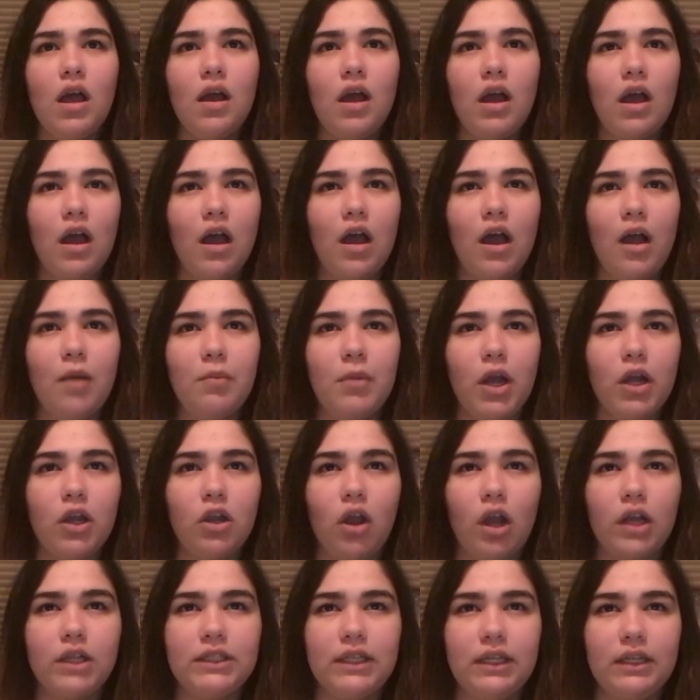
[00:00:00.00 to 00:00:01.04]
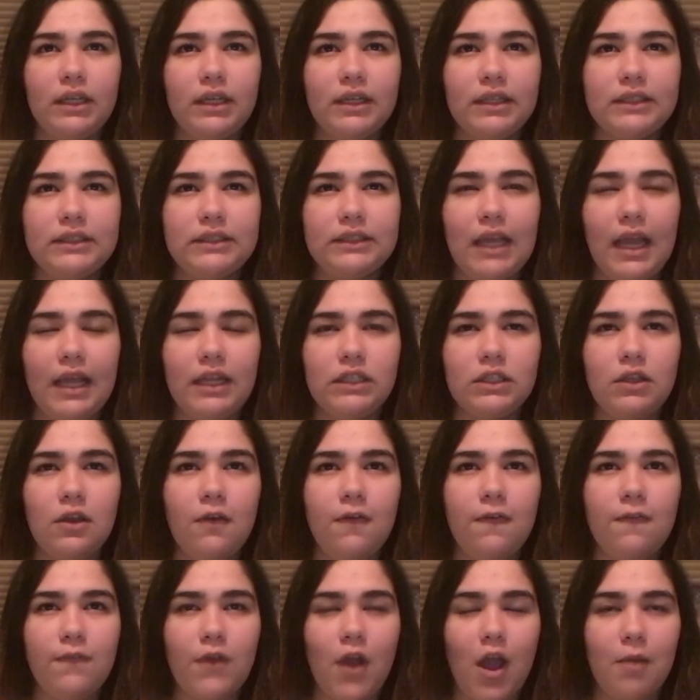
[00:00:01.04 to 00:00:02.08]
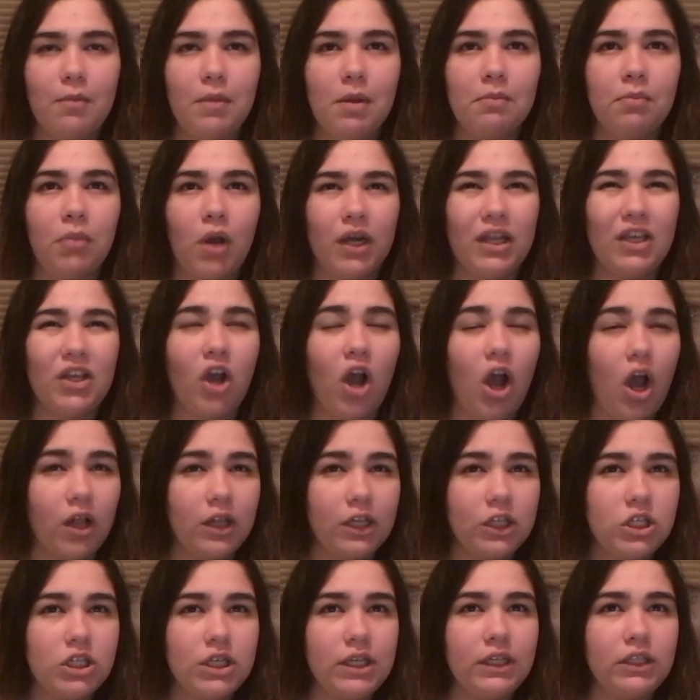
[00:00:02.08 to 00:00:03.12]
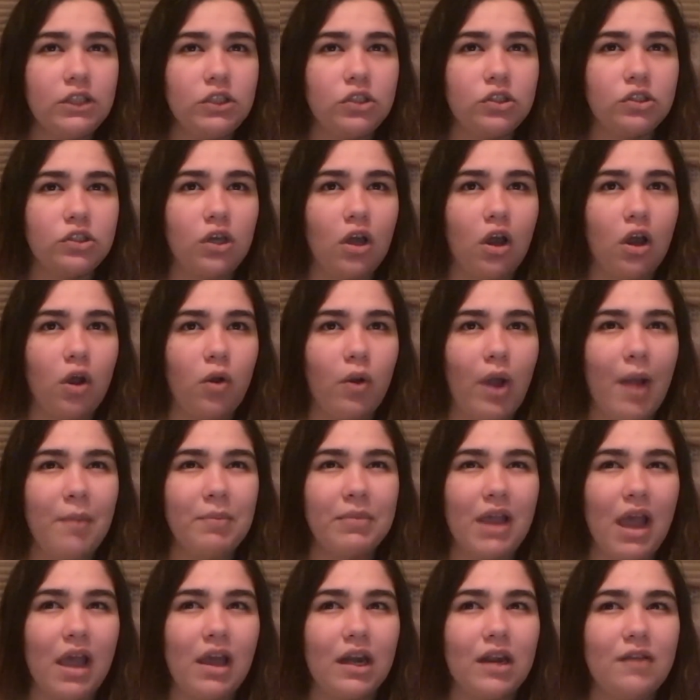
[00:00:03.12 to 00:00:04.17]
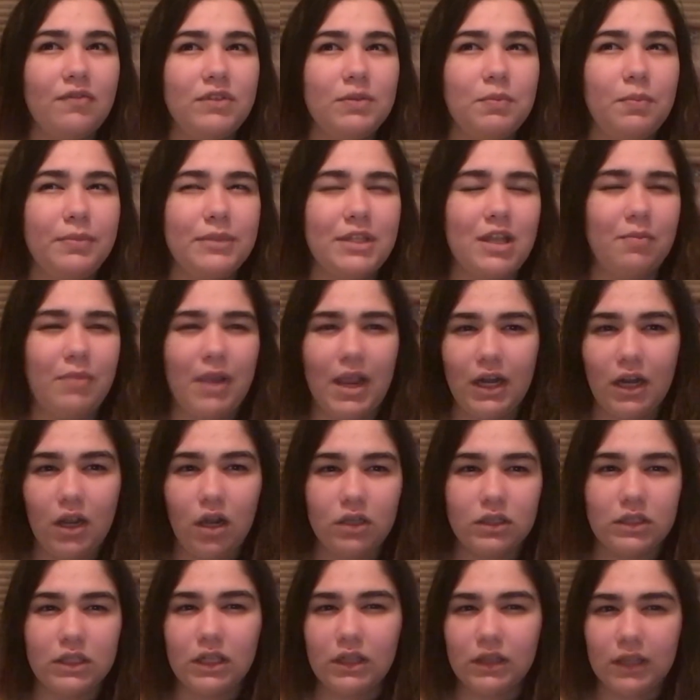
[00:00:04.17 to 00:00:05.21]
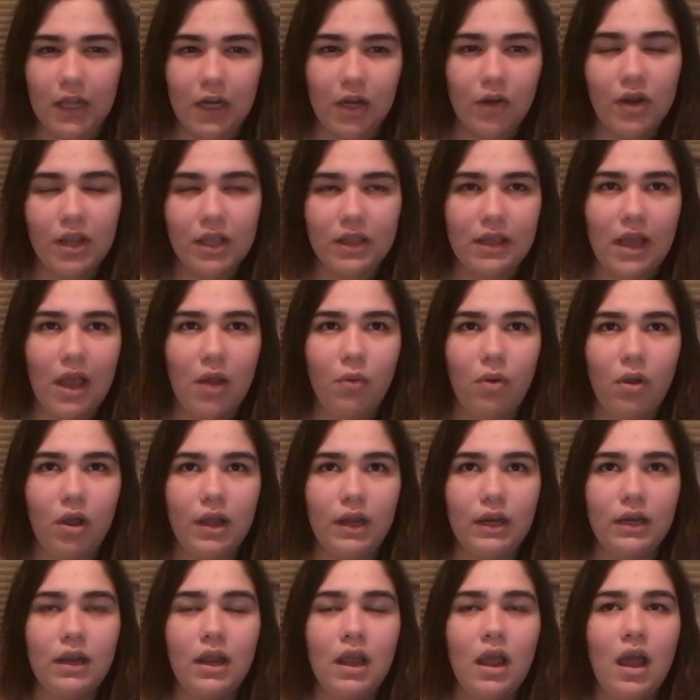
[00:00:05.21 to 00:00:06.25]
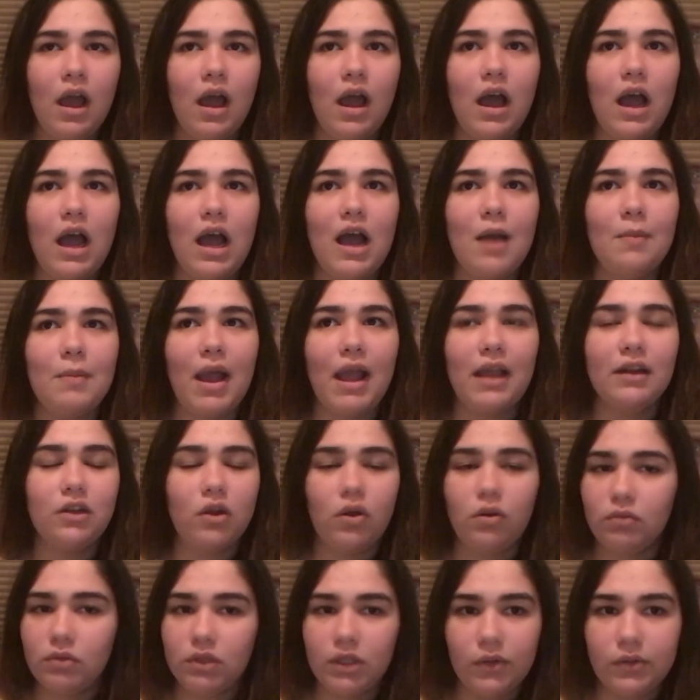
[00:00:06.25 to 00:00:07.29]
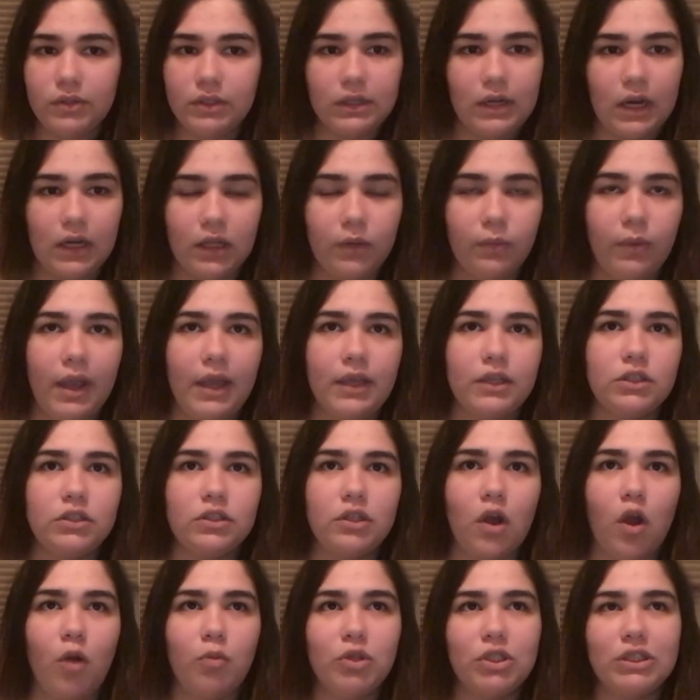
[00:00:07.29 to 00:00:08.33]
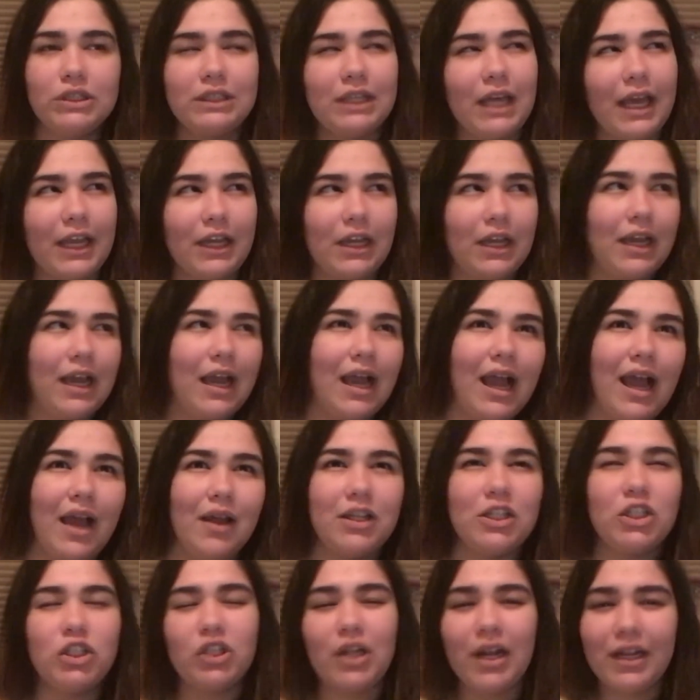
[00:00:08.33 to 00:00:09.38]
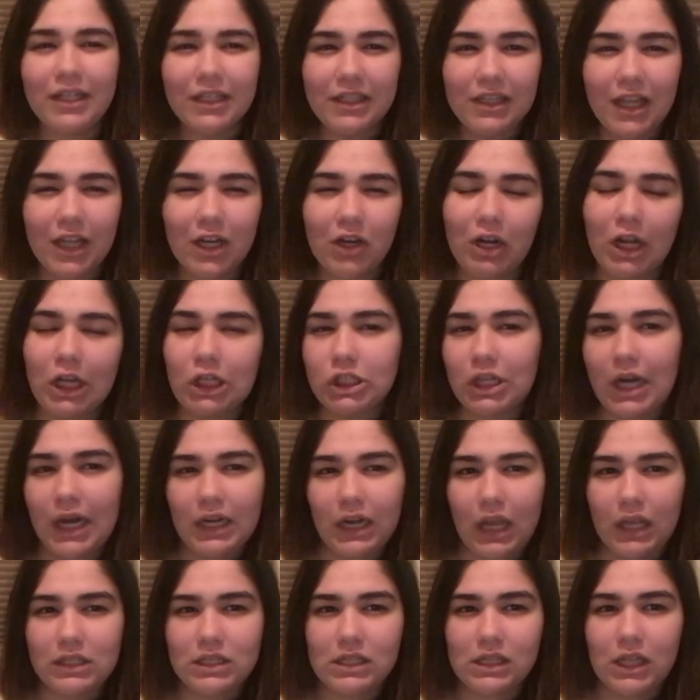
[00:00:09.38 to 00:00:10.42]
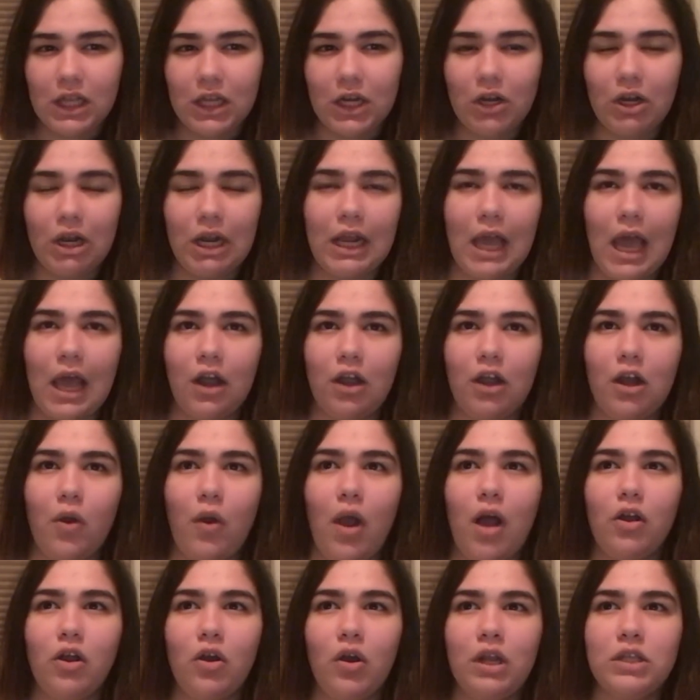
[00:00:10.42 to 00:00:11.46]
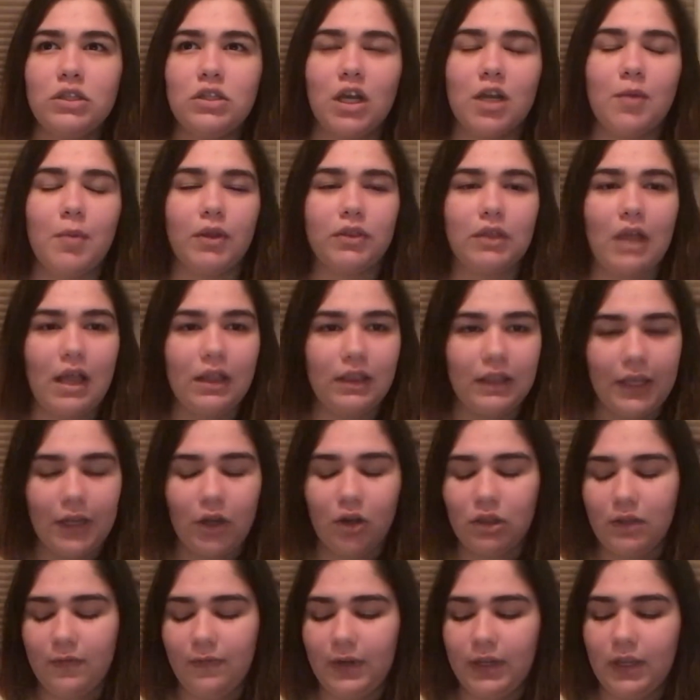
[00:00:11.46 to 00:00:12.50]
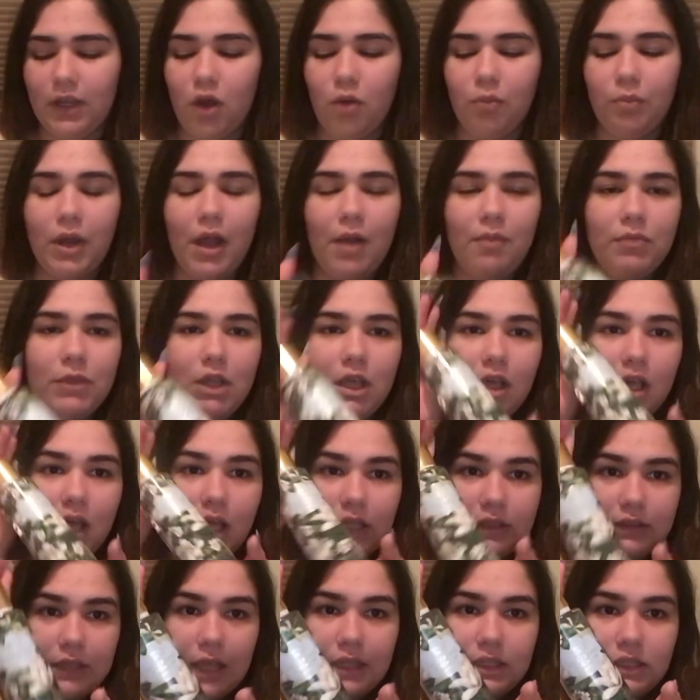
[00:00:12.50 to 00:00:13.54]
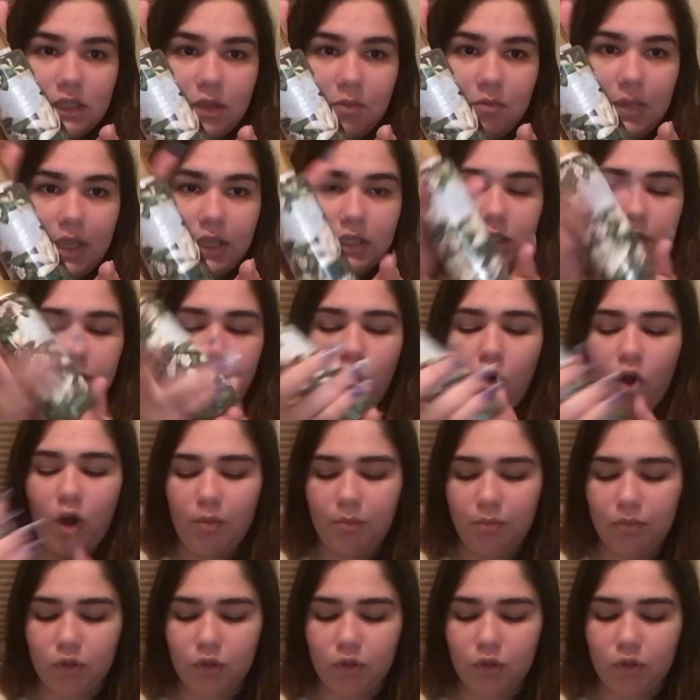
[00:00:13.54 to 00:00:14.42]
a gardenia scent from Bodycology, so I'm kind of debating on decluttering that one. I don't use it anyways, so I'm just like, should I declutter it? Should I not declutter it? I don't know. I'll go ahead and talk about that later in the video, but that's the mist for